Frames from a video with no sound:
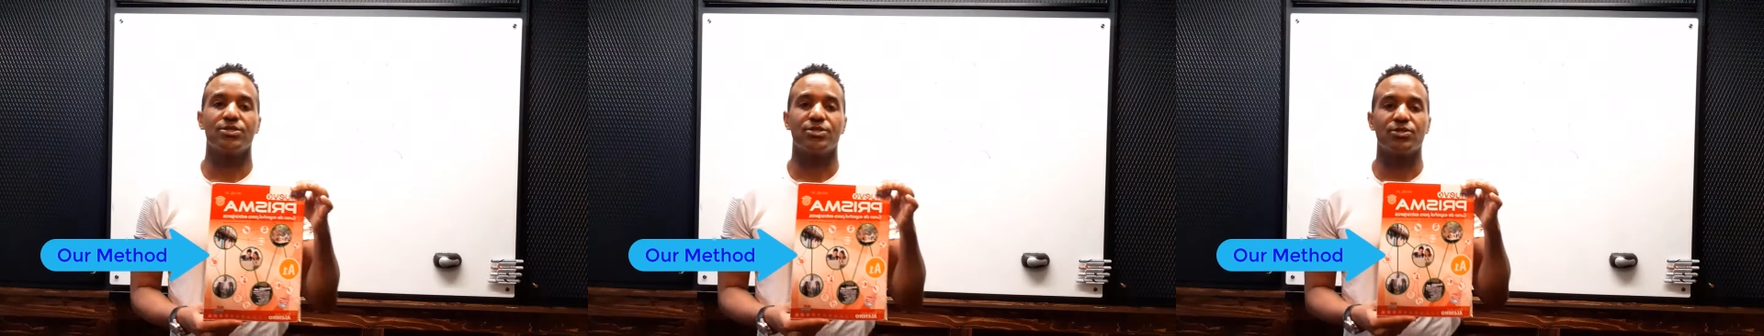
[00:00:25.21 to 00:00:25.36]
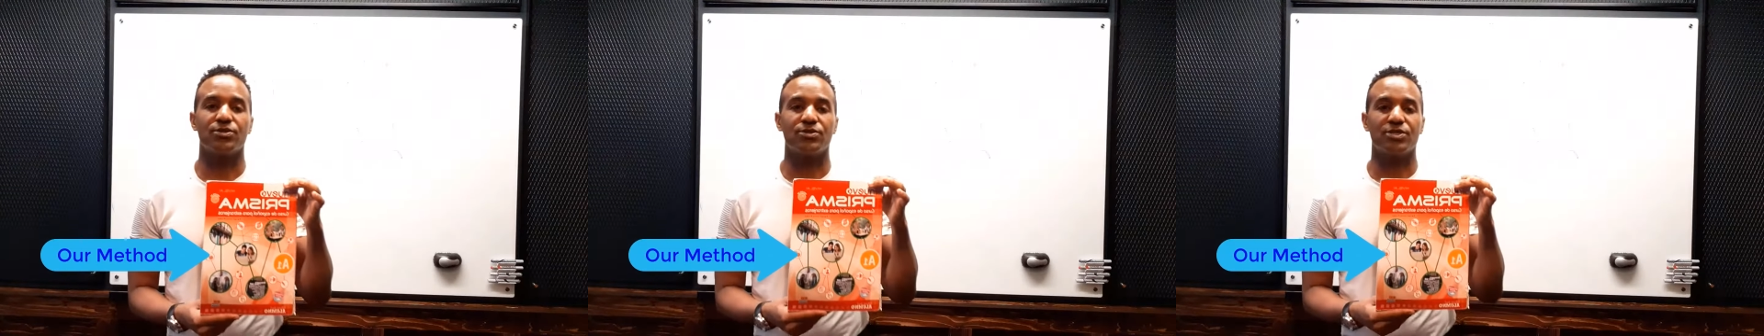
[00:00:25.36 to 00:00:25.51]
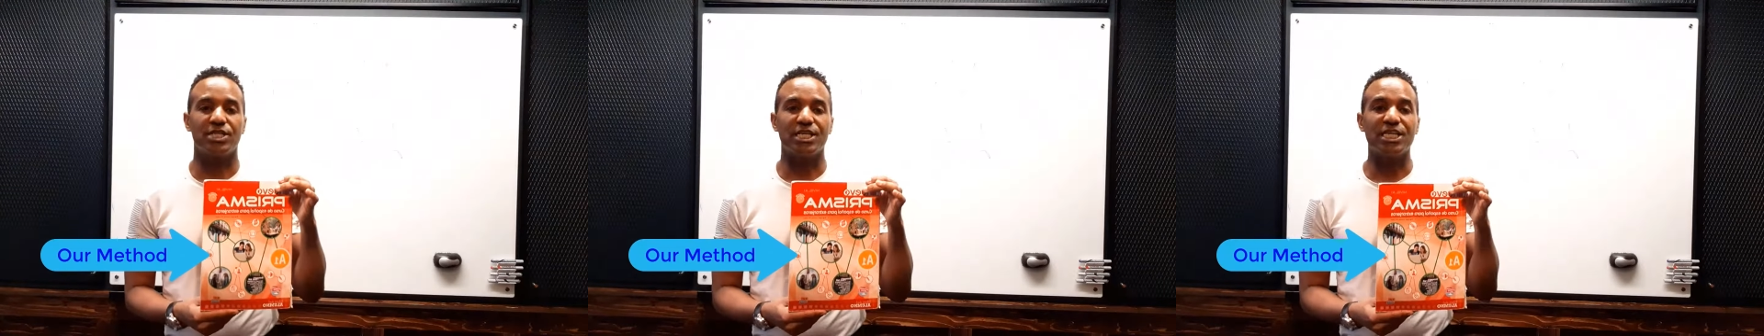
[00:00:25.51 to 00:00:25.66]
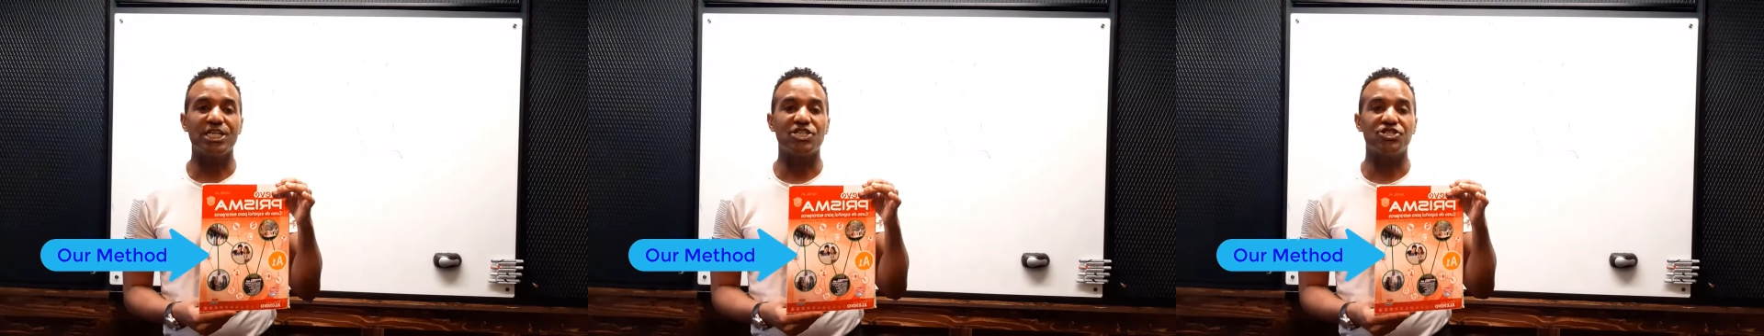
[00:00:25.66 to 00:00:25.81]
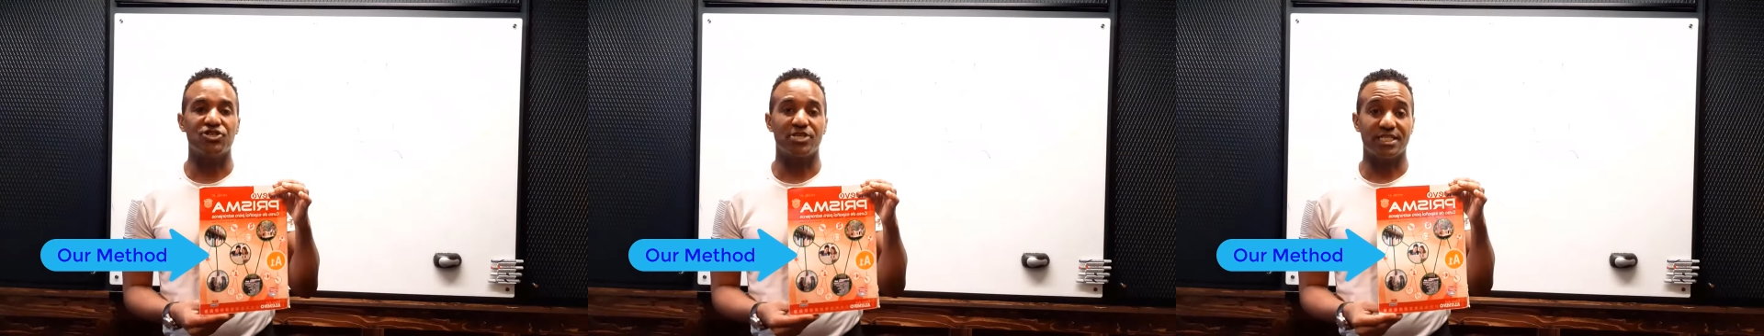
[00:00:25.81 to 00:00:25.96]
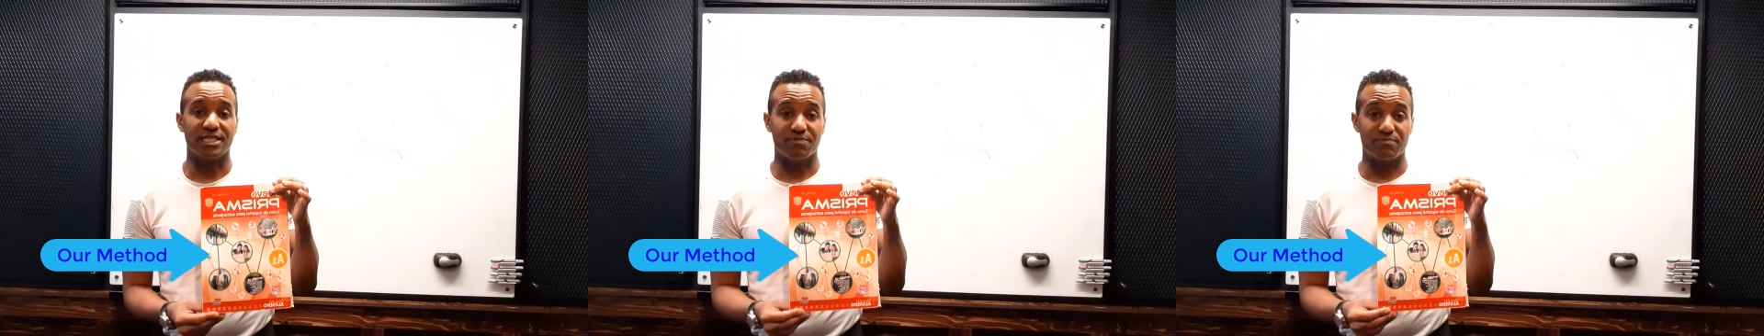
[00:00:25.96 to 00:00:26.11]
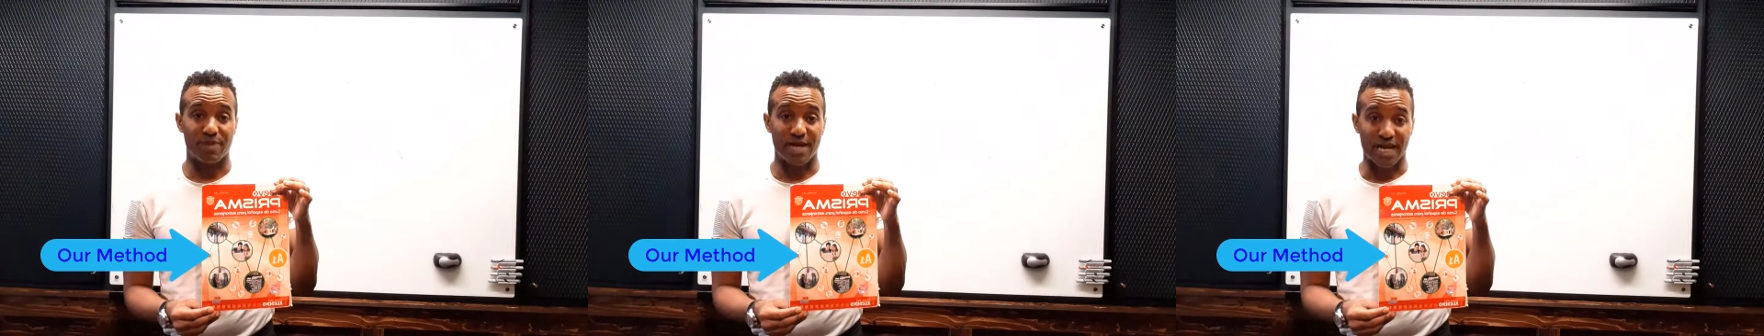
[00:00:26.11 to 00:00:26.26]
to teach
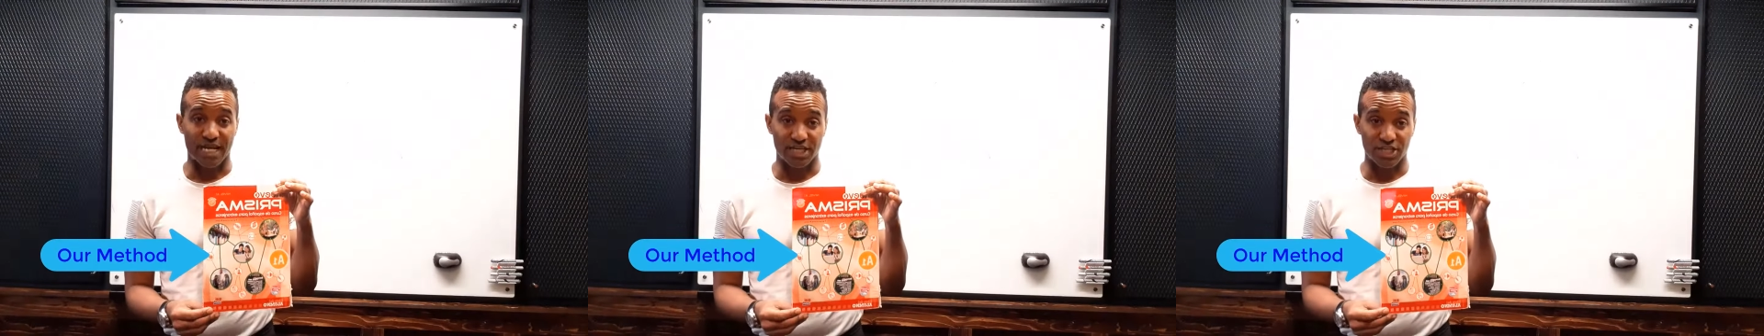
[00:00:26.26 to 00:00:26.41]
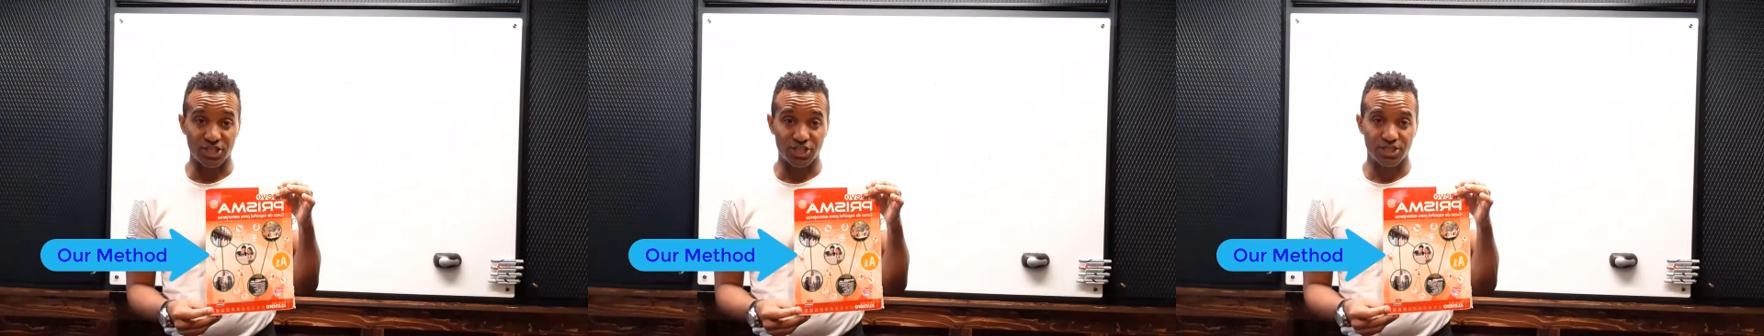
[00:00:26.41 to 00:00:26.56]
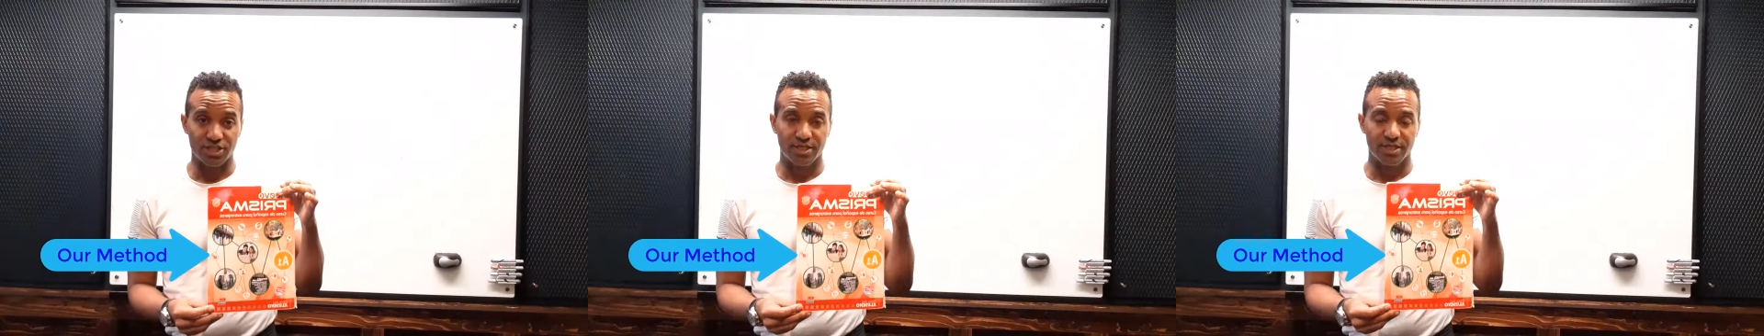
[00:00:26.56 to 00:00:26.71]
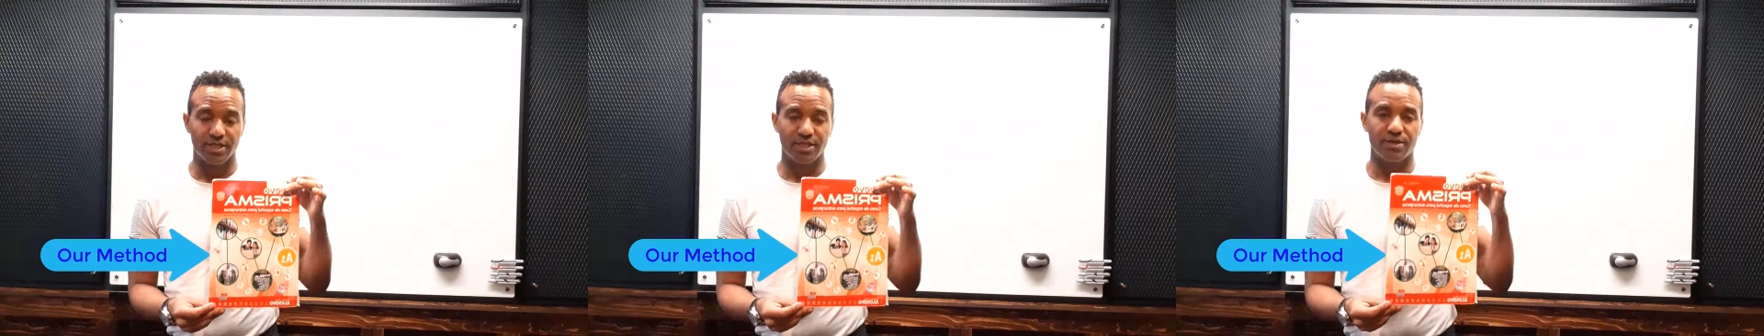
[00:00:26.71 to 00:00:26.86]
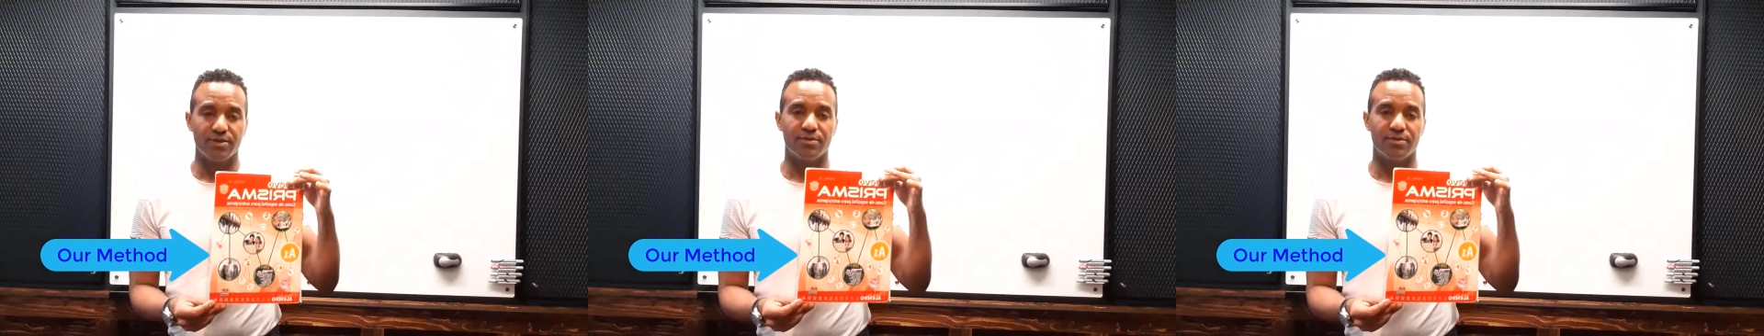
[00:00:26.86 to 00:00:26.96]
Spanish,